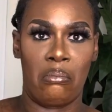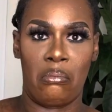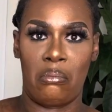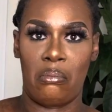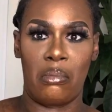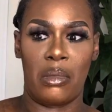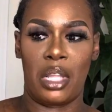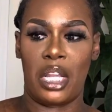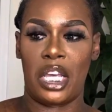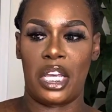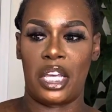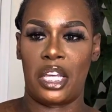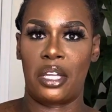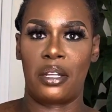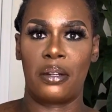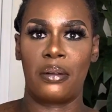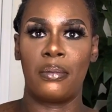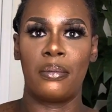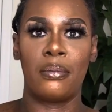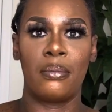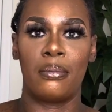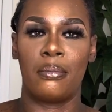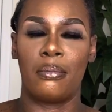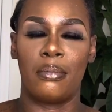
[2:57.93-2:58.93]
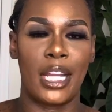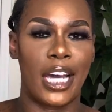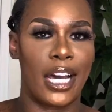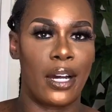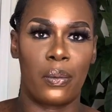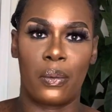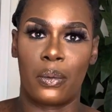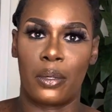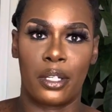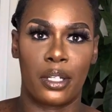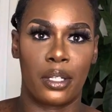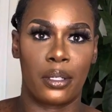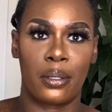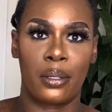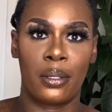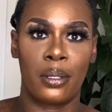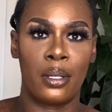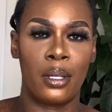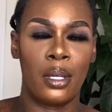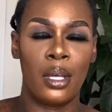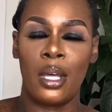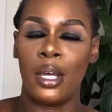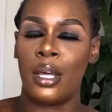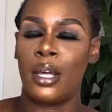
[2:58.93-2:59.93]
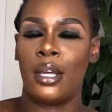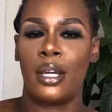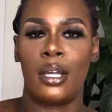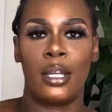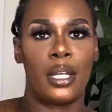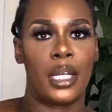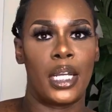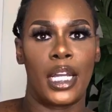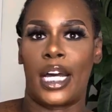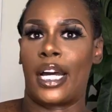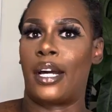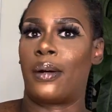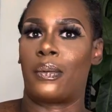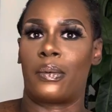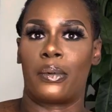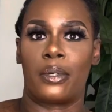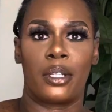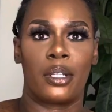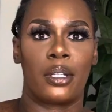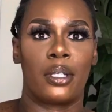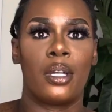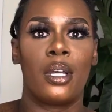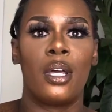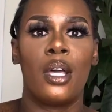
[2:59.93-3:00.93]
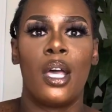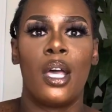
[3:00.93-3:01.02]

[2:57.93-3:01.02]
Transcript: None. Not one. Not one.